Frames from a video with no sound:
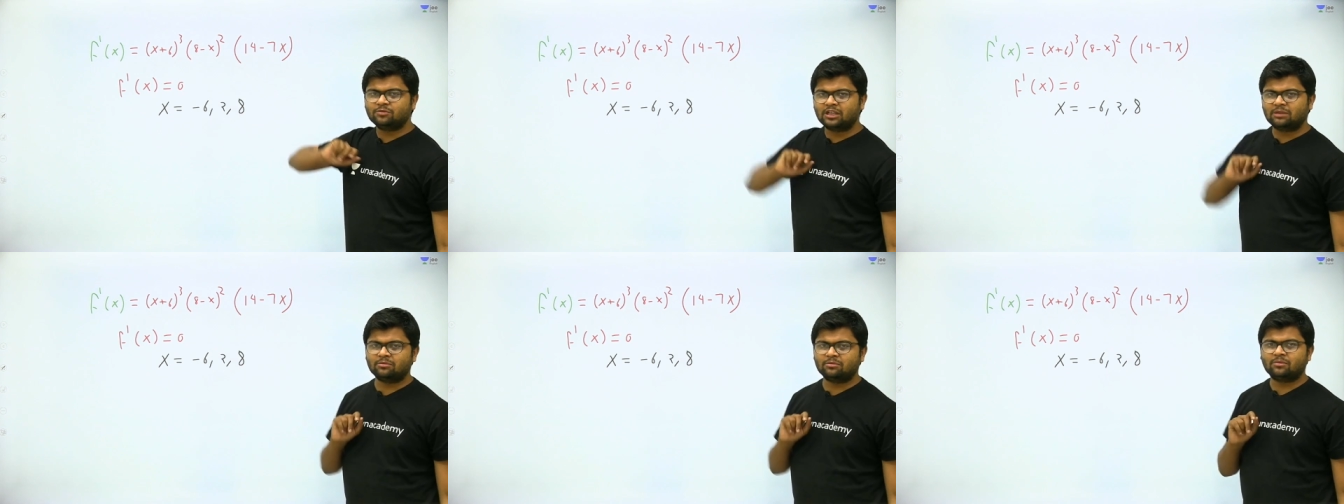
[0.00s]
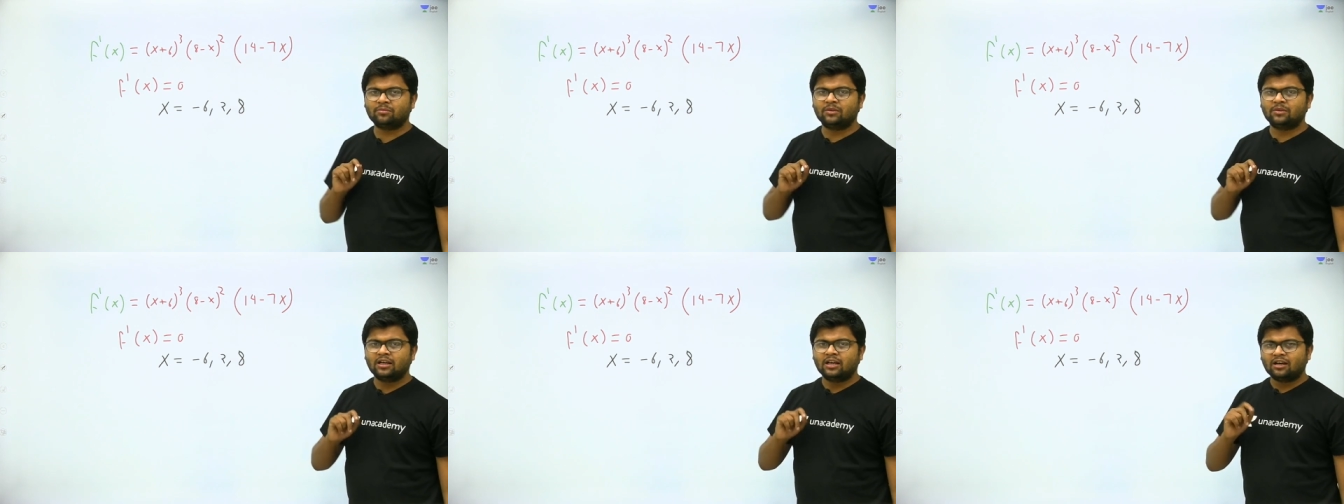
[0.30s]
is
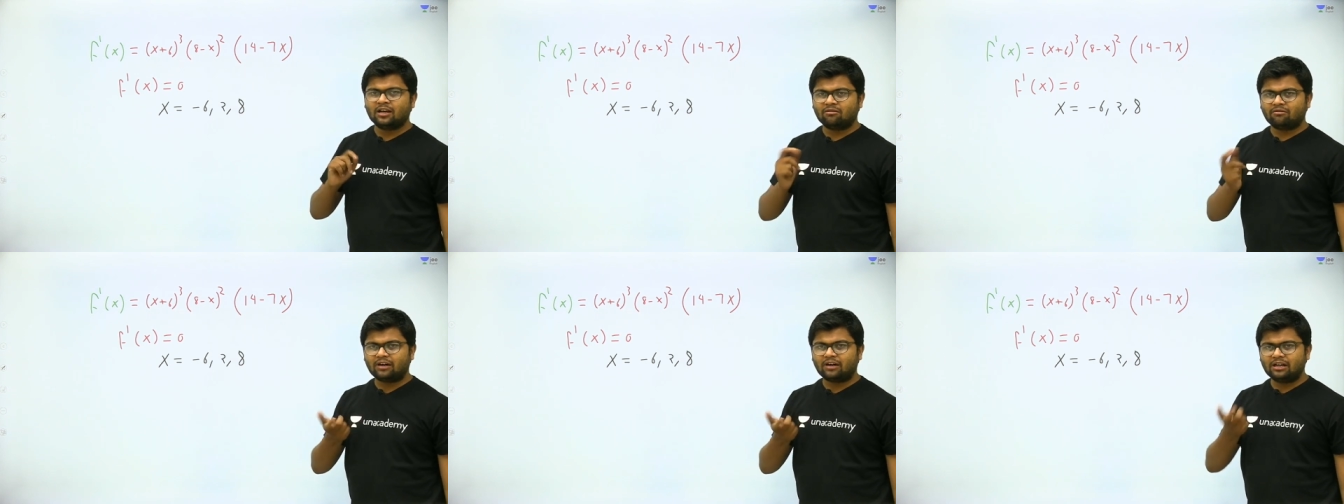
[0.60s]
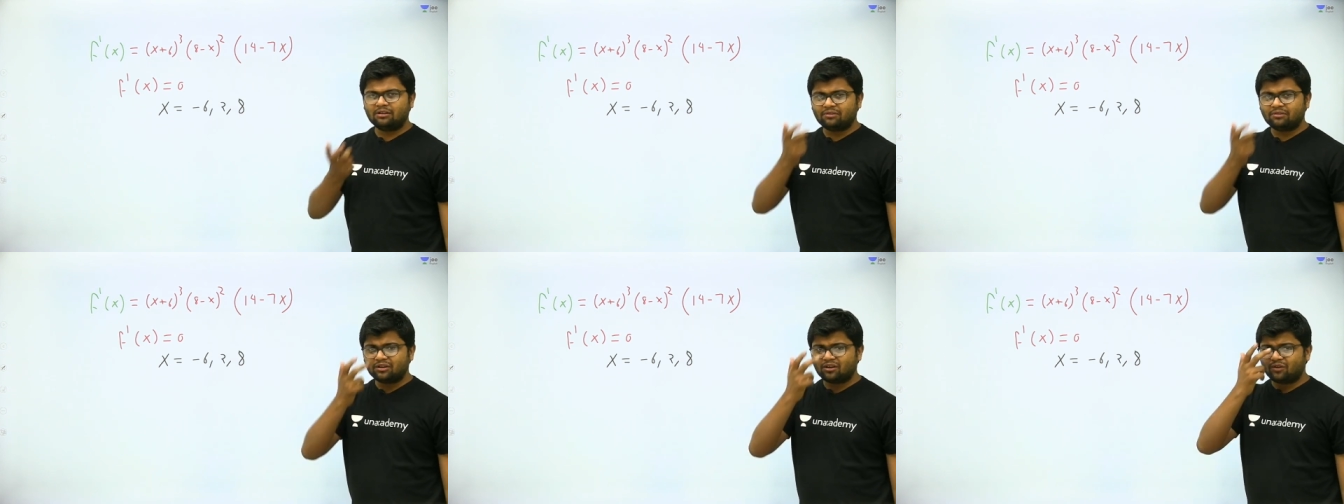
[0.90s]
minimum.
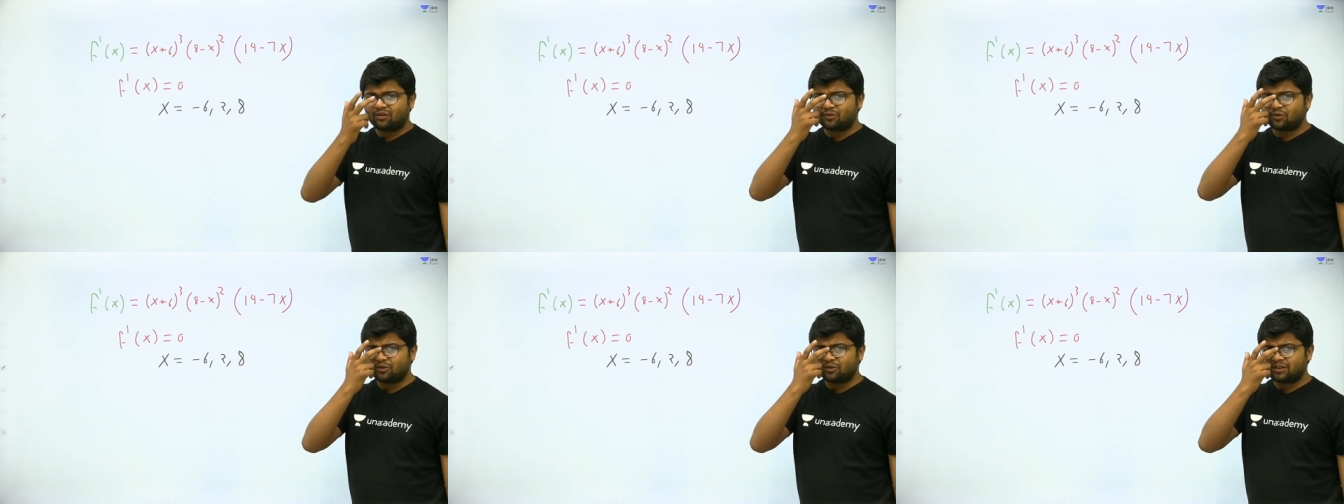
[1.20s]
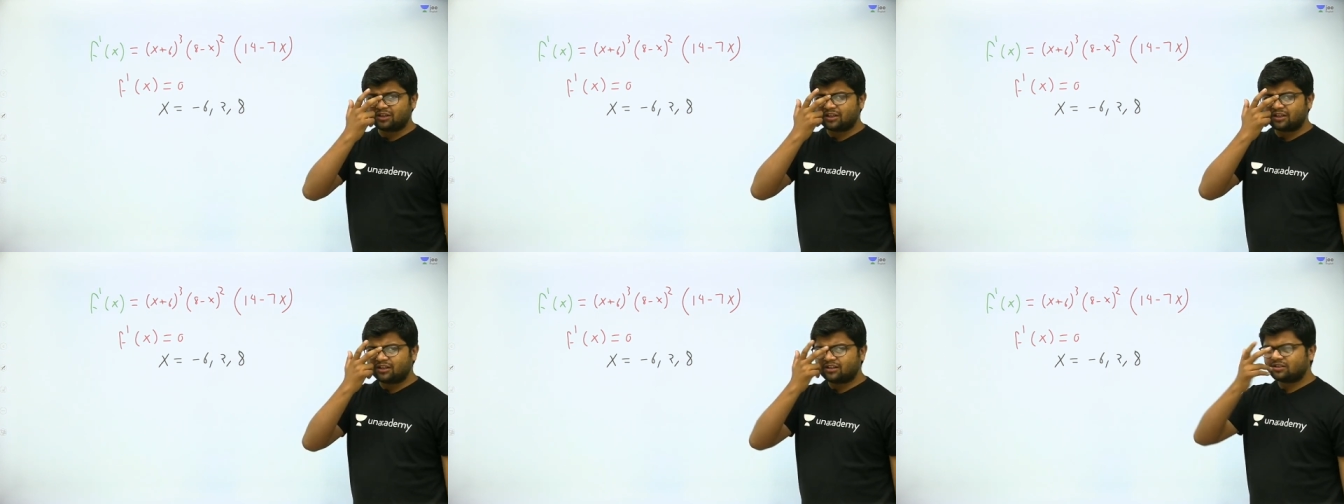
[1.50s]
One way of
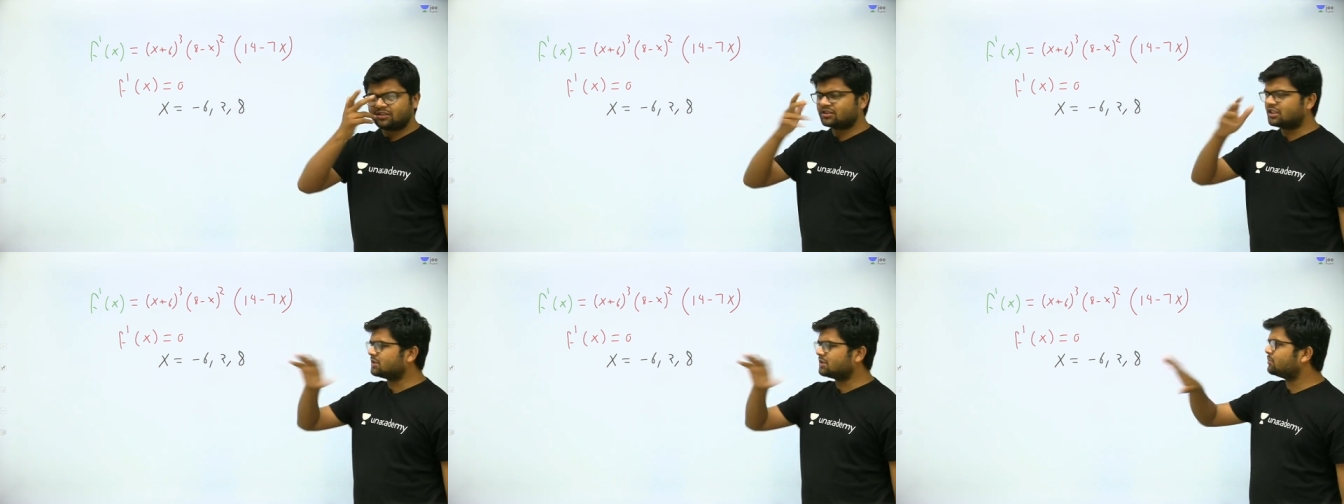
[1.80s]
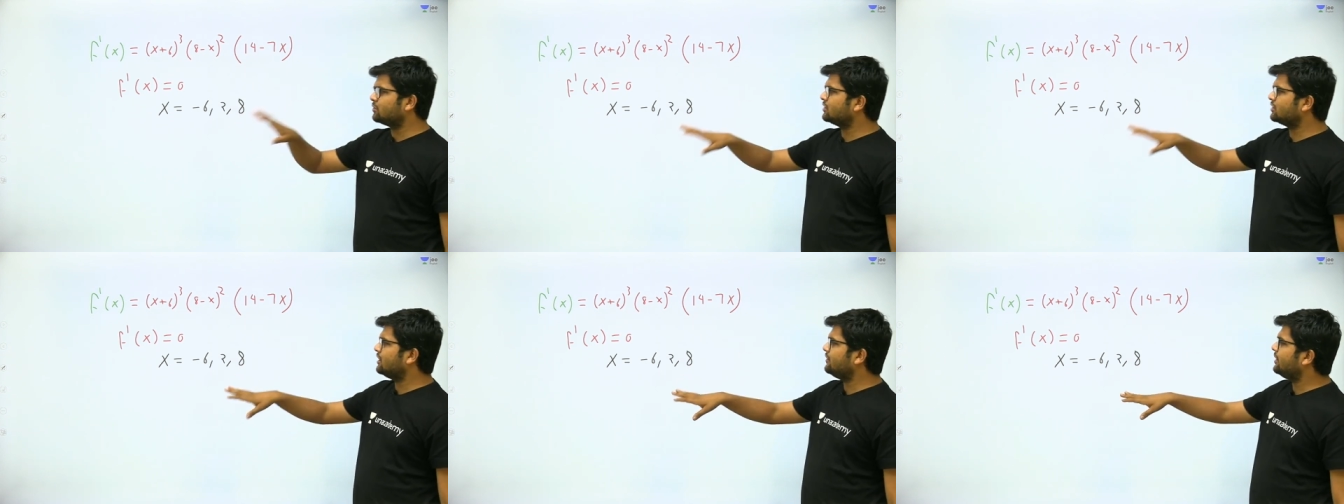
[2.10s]
doing it,
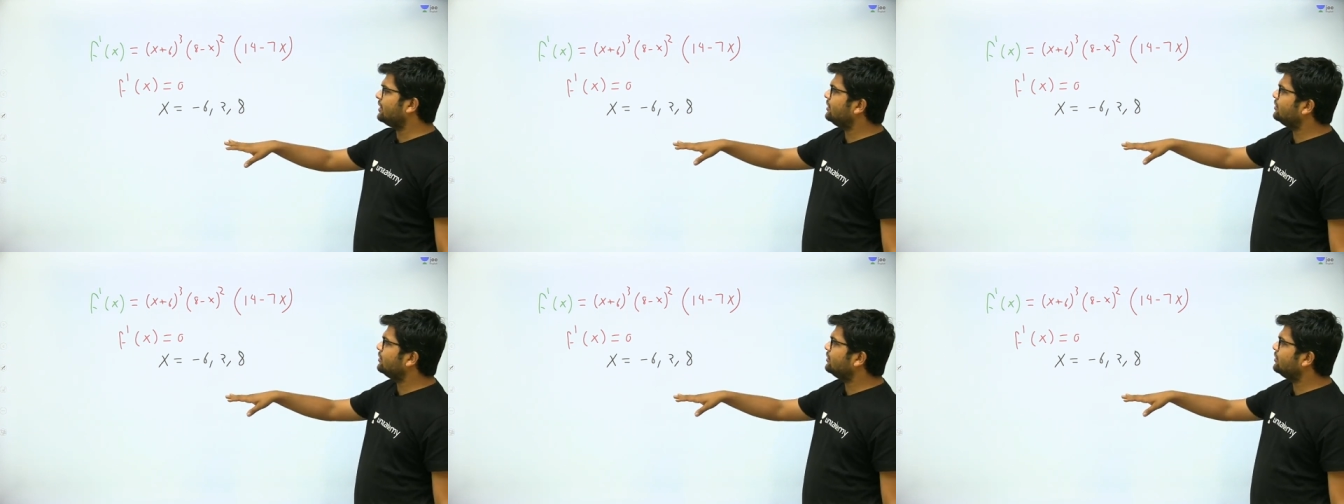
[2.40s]
just put the